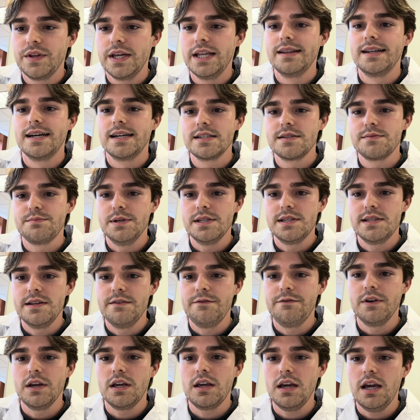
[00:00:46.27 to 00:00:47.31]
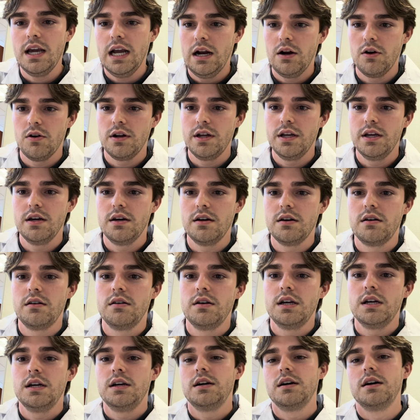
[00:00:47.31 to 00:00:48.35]
in that specific area.
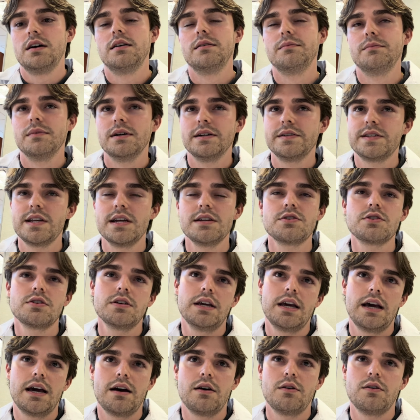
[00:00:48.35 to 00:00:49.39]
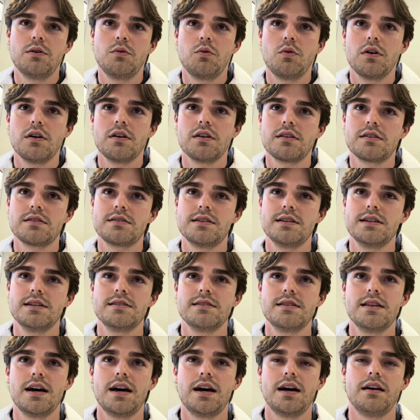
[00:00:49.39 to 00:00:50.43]
Essentially, how it works
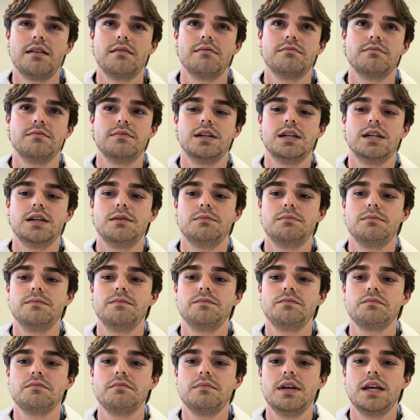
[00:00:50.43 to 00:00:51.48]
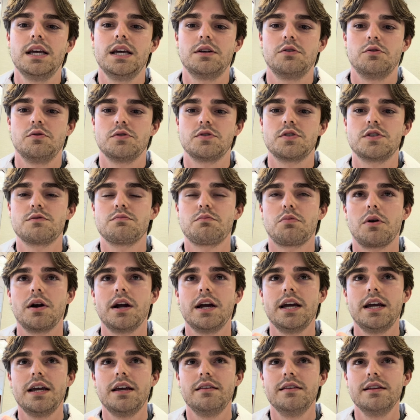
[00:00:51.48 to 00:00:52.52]
is that it'll
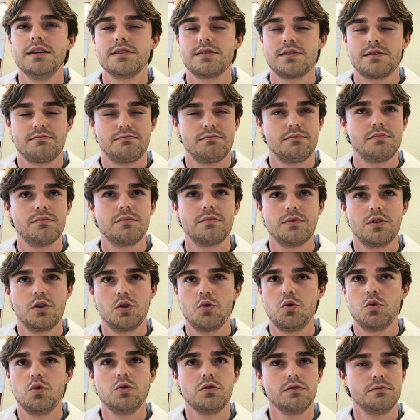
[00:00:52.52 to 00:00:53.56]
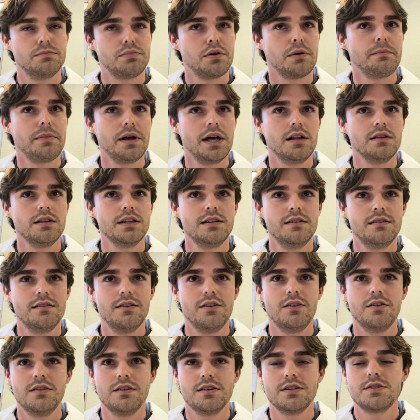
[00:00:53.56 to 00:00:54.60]
spray this cooled propellant
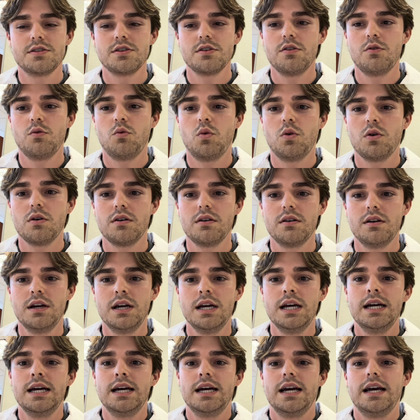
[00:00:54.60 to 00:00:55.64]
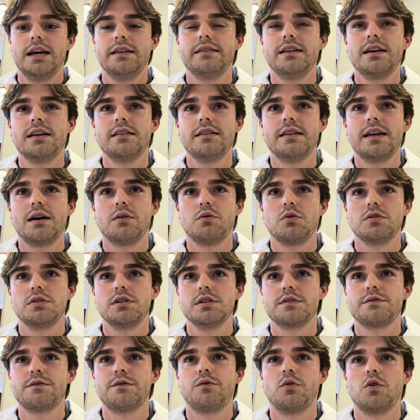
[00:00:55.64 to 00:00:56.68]
onto the wart, and then that will
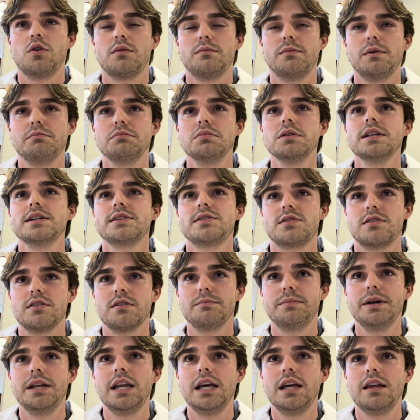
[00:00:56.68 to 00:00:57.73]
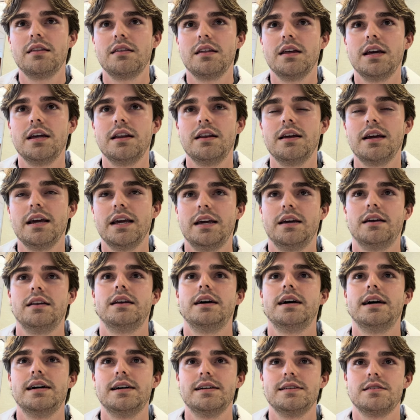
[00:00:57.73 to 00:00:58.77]
just form a blister beneath it. And
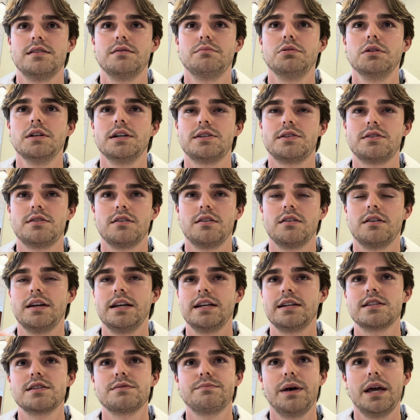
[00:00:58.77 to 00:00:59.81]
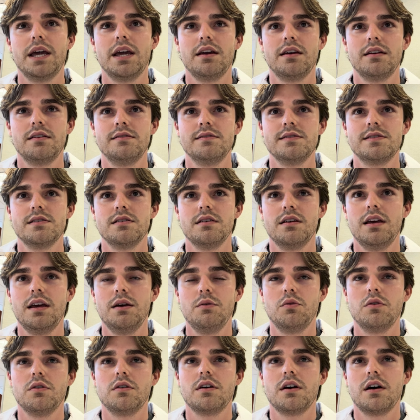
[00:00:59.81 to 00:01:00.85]
as the blister expands, it
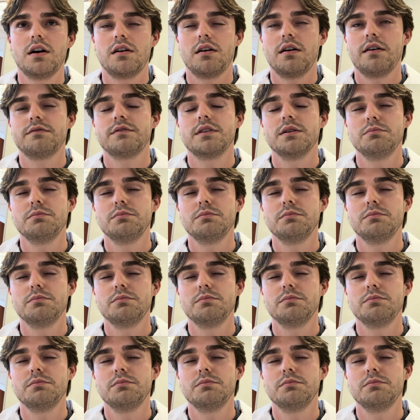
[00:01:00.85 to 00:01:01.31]
will cut off the